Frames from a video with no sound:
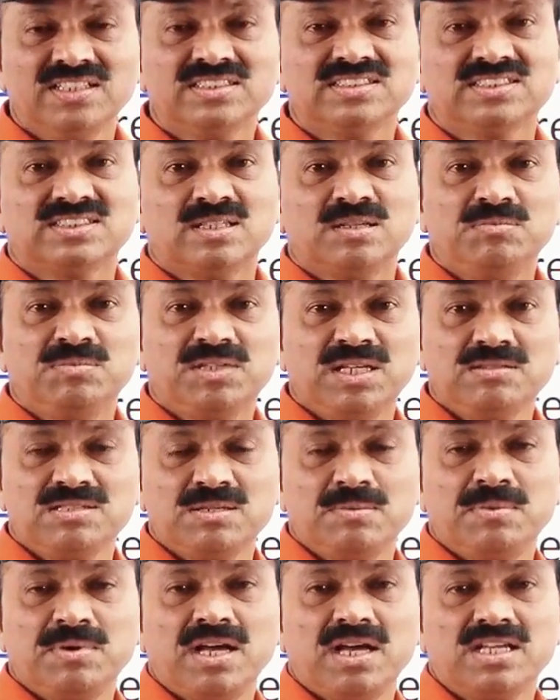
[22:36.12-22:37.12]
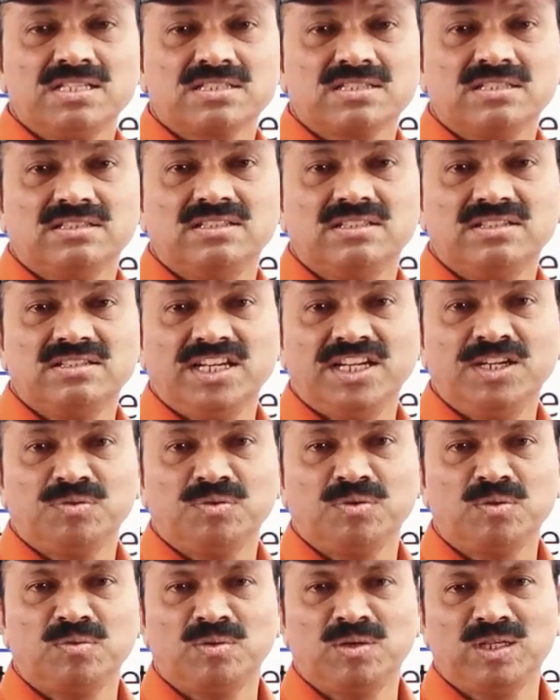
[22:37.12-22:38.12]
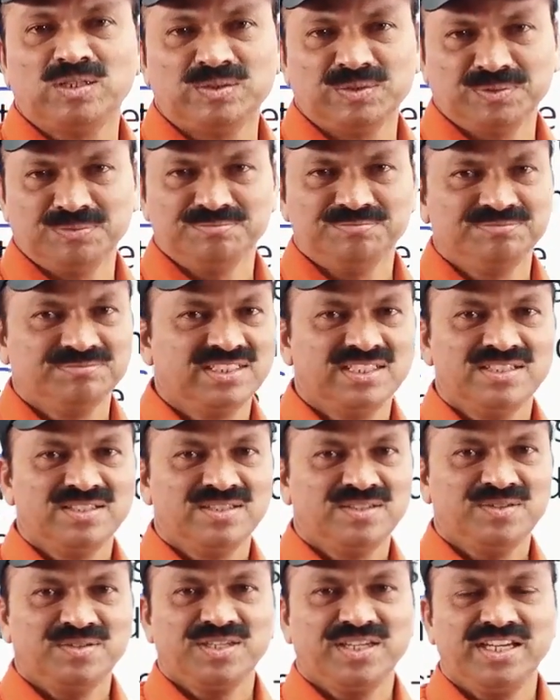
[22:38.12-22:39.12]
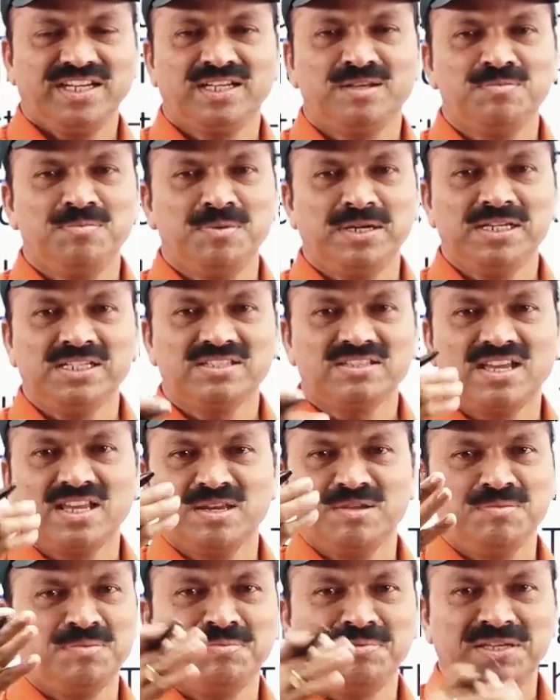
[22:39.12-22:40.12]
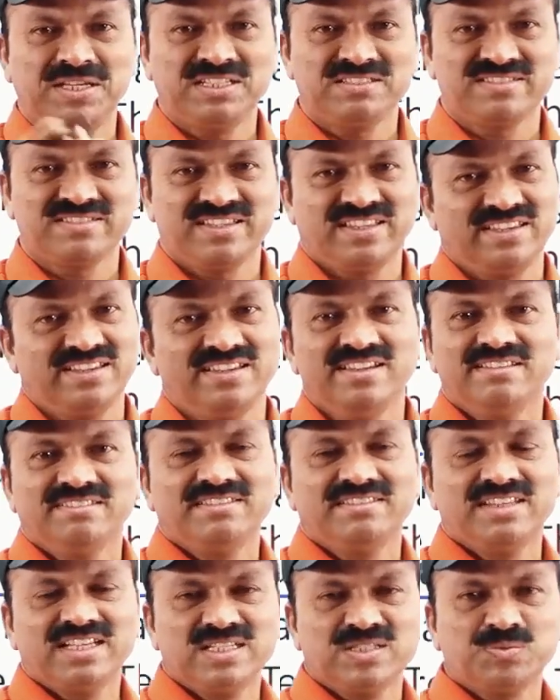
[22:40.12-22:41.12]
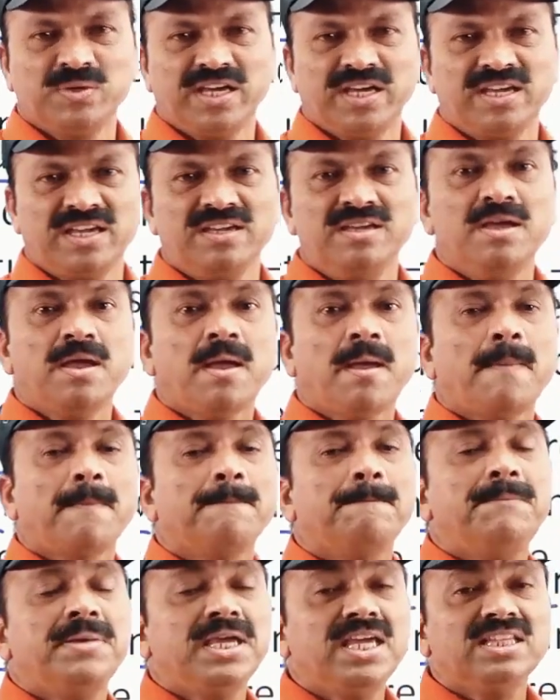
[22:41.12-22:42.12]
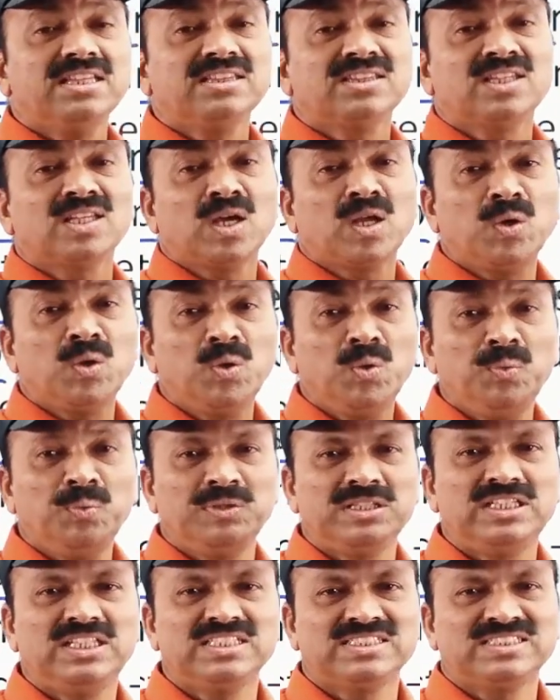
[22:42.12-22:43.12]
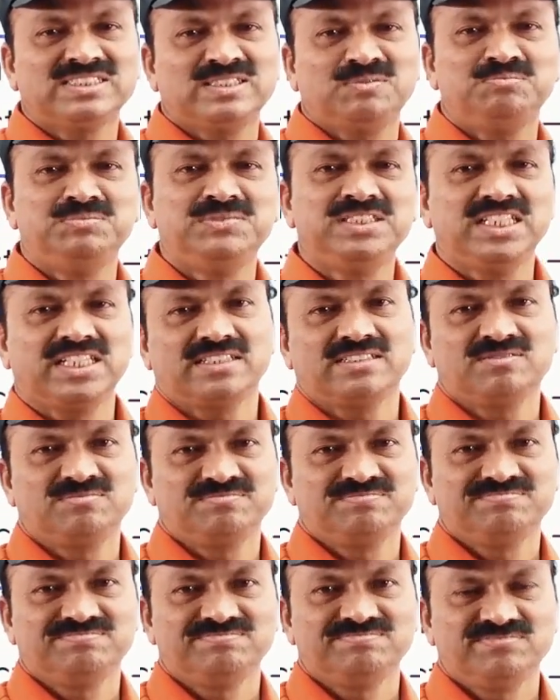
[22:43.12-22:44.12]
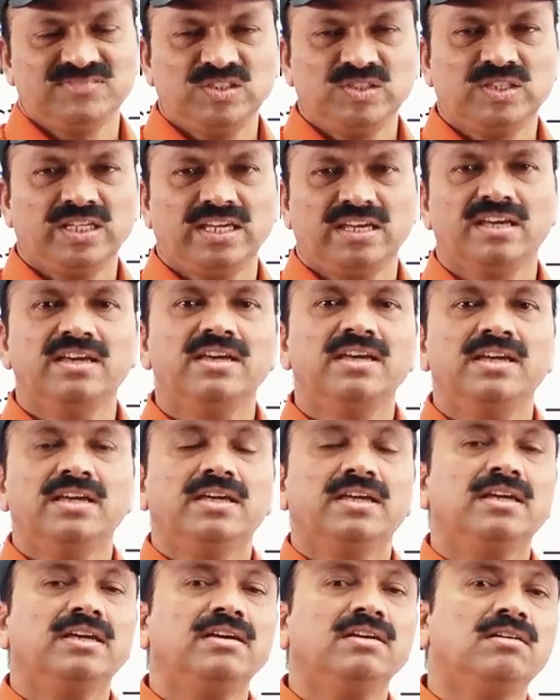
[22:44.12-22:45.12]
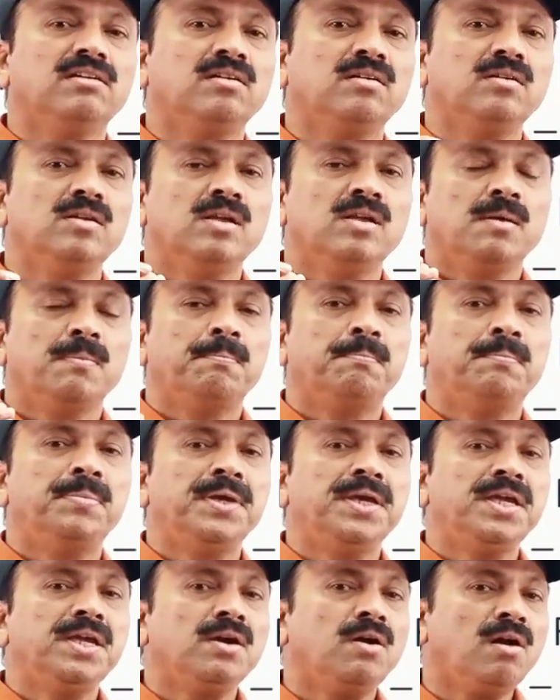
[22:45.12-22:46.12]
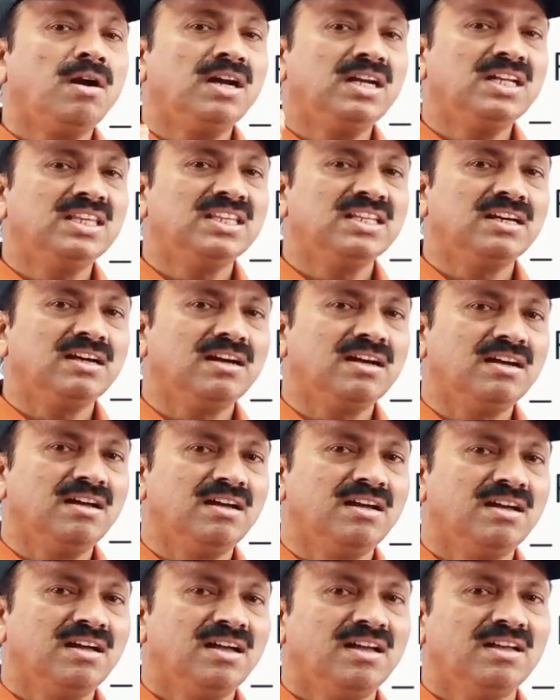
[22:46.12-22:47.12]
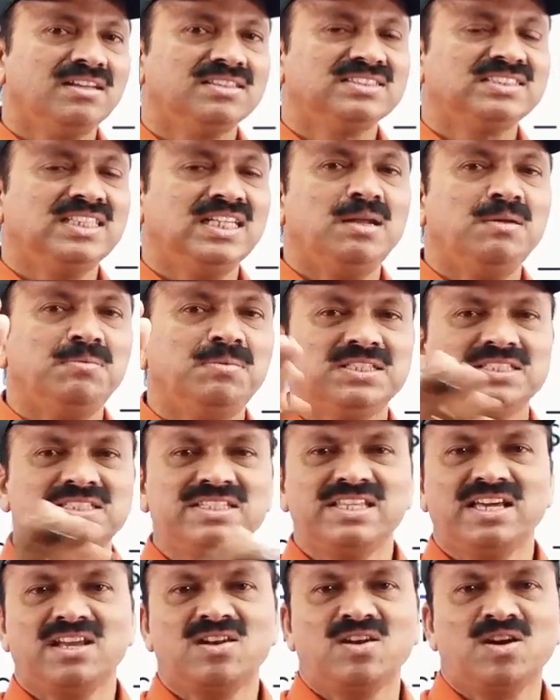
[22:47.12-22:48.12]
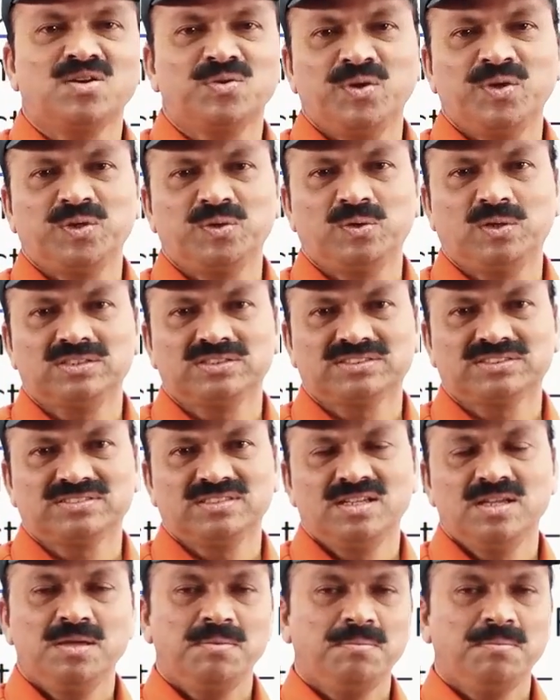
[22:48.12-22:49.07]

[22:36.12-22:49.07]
Sometimes they may ask 13, 12 also. Okay, it depends on APPSC. That's why be thorough with the subject. Okay, here beyond the syllabus they are not going to ask.